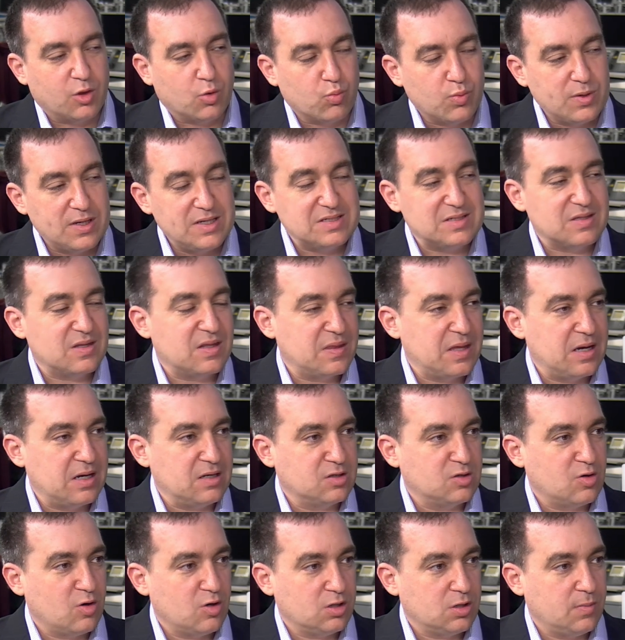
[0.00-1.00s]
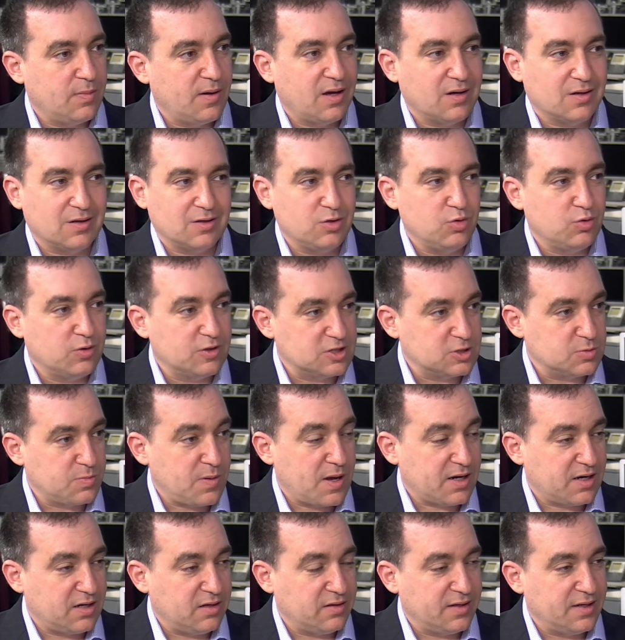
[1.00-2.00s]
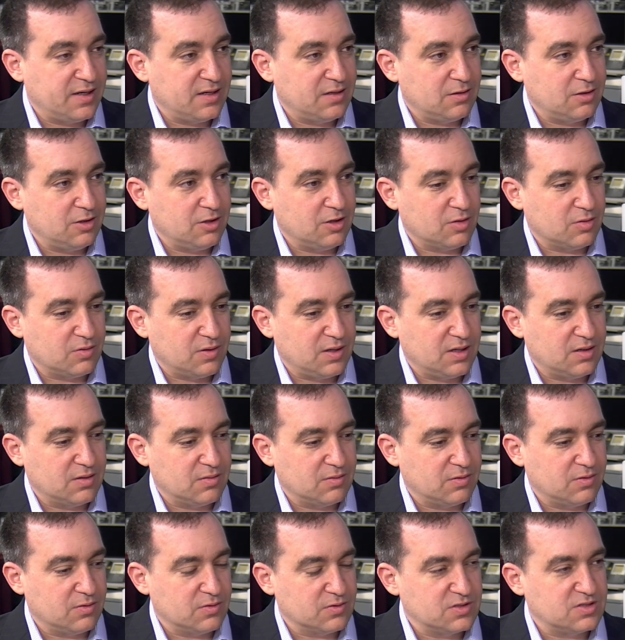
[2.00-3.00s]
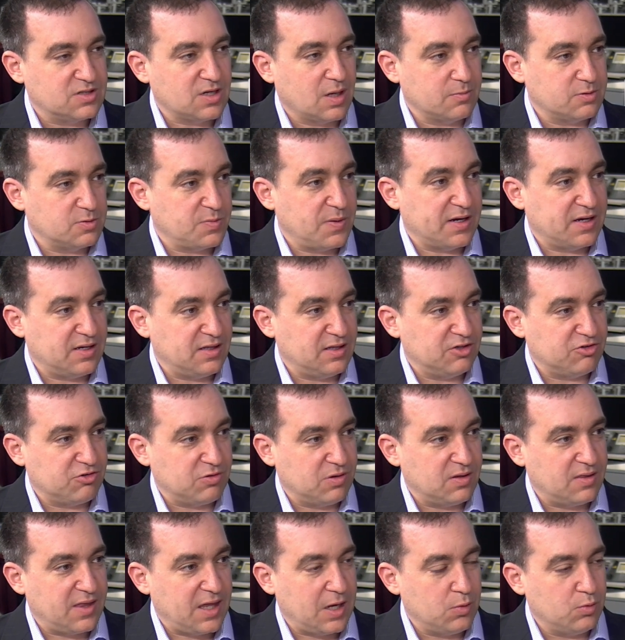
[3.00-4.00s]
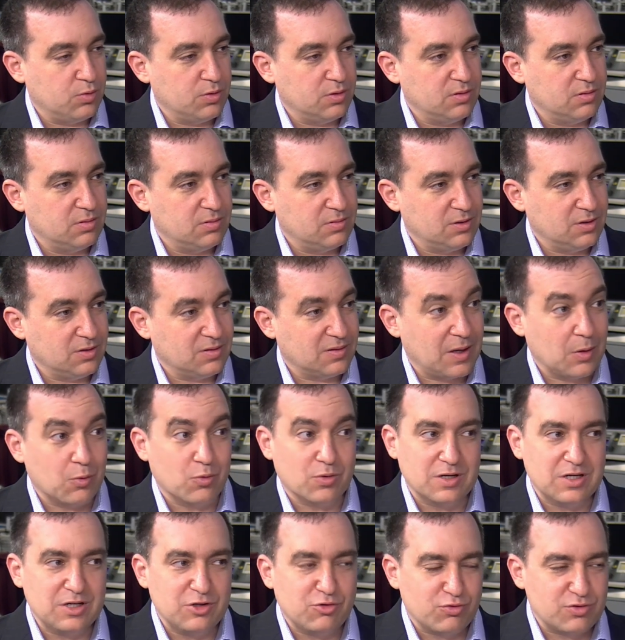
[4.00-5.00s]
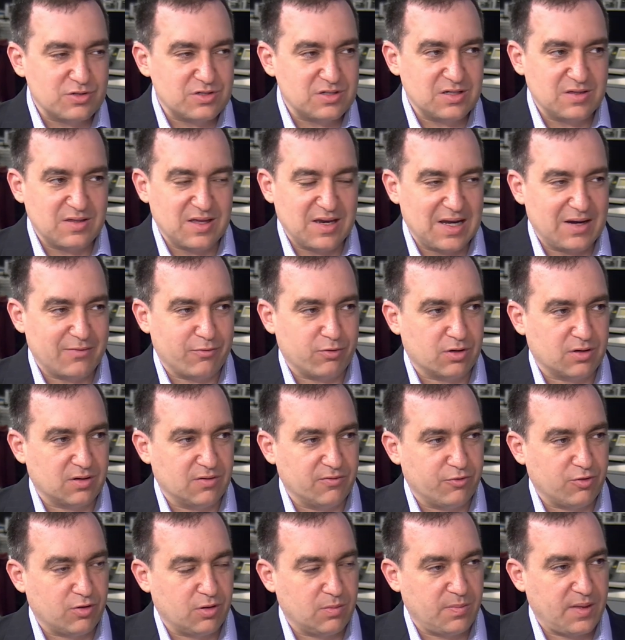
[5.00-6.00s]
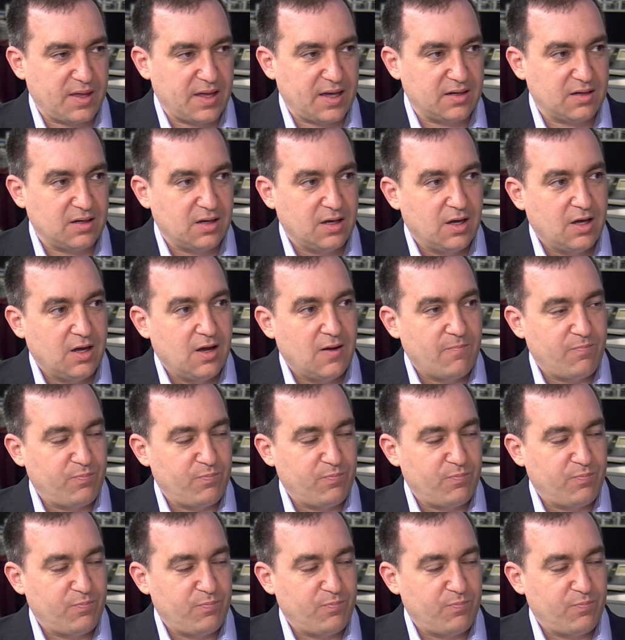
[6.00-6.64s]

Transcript: The reason that they didn't talk about it, you could speculate. There's some speculation that they would, they were interested. They never confirmed that